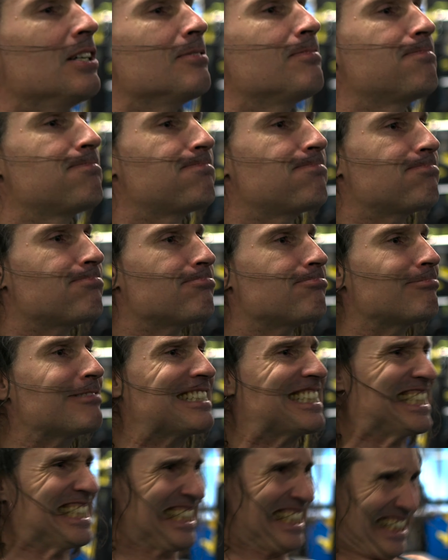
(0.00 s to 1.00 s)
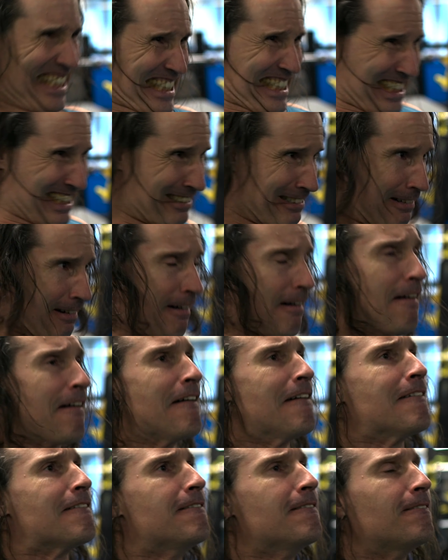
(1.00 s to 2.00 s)
train with the
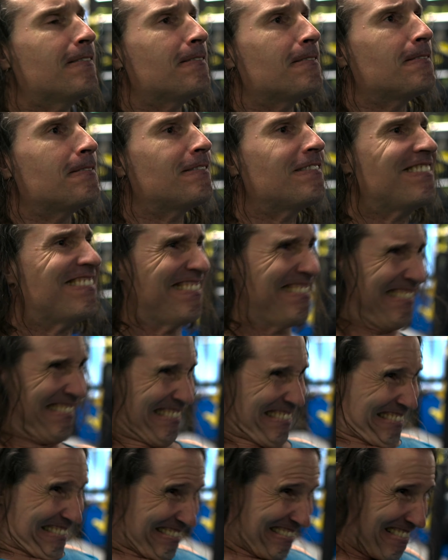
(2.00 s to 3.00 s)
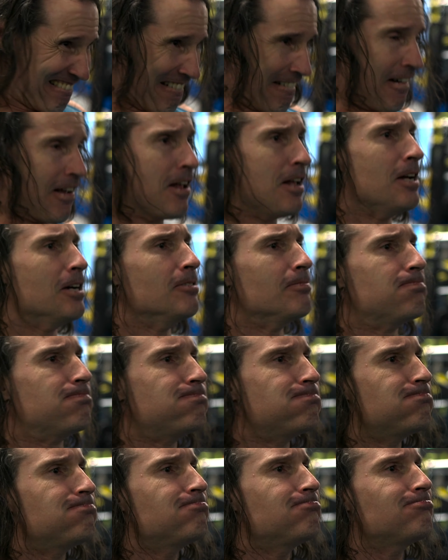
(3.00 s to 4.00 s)
motivation of feeling
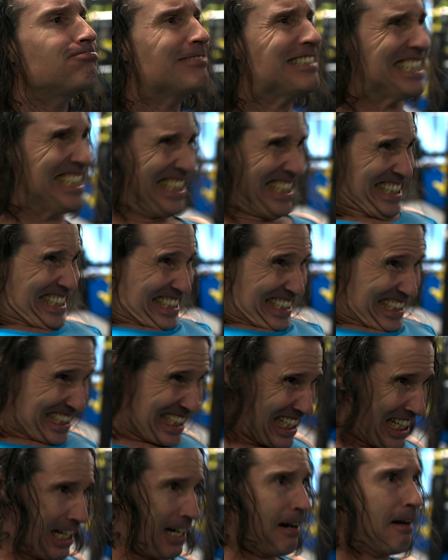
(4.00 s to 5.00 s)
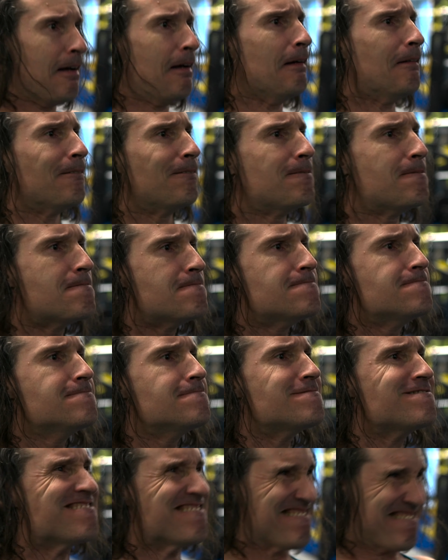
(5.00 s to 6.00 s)
yourself into this deeper energy
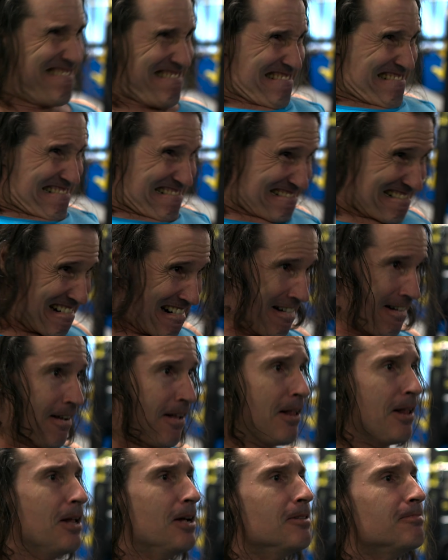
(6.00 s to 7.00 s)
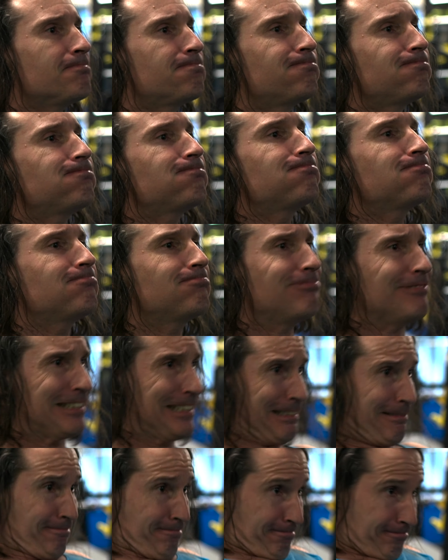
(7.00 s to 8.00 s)
and feeling yourself into
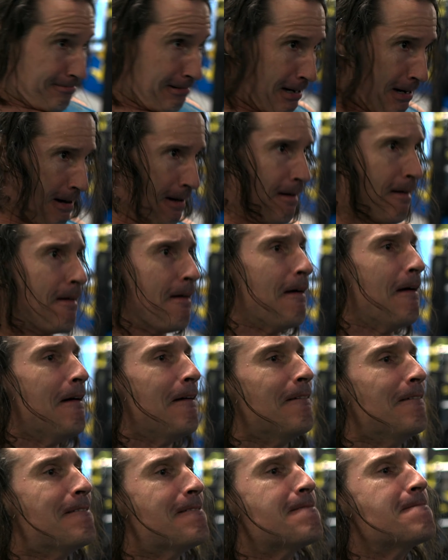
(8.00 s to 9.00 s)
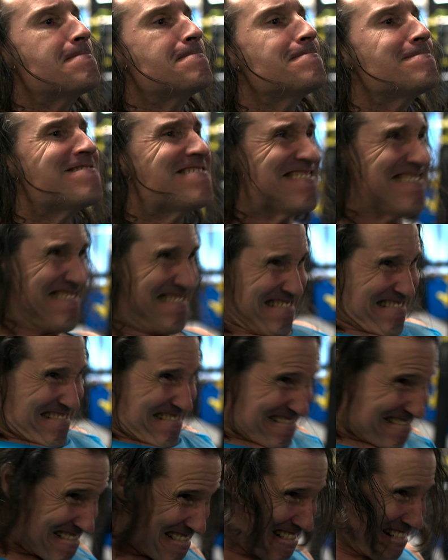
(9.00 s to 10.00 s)
how do you stoke the fires of
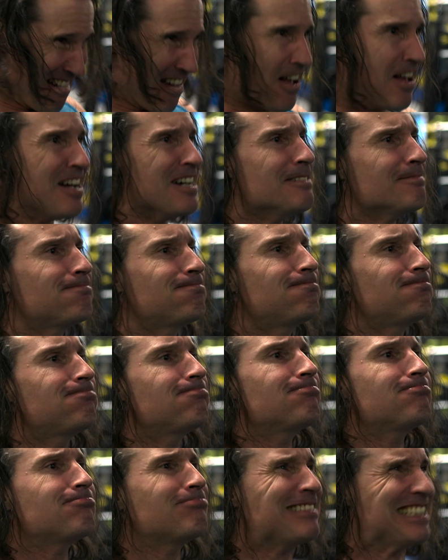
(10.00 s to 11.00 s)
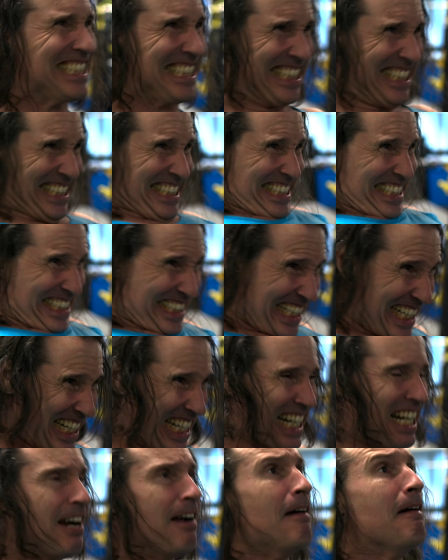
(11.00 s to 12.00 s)
that energy first and foremost,
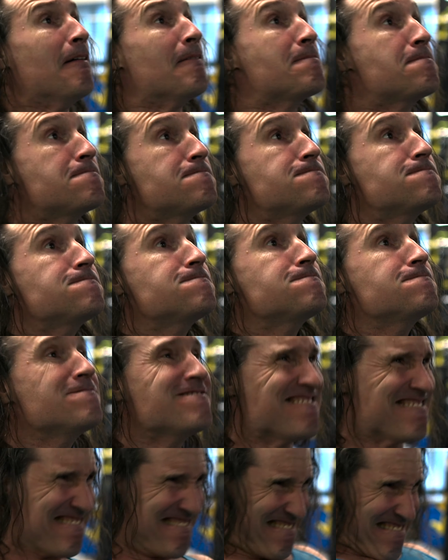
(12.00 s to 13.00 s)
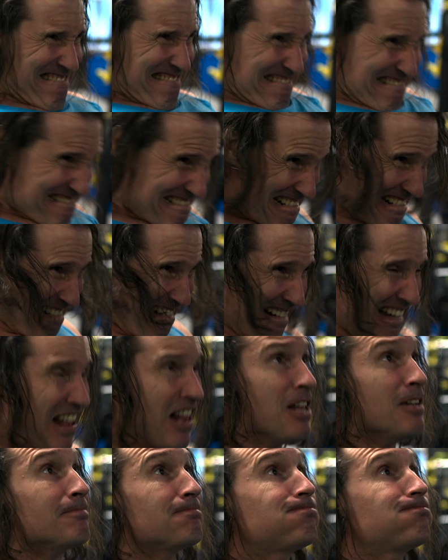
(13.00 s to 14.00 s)
you'll notice that you're more motivated to train,
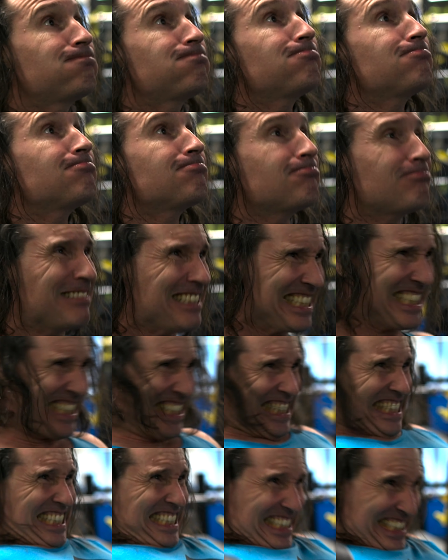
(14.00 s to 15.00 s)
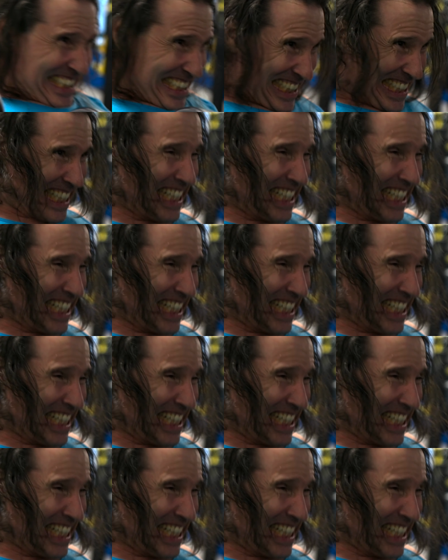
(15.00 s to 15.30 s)
and you'll notice that you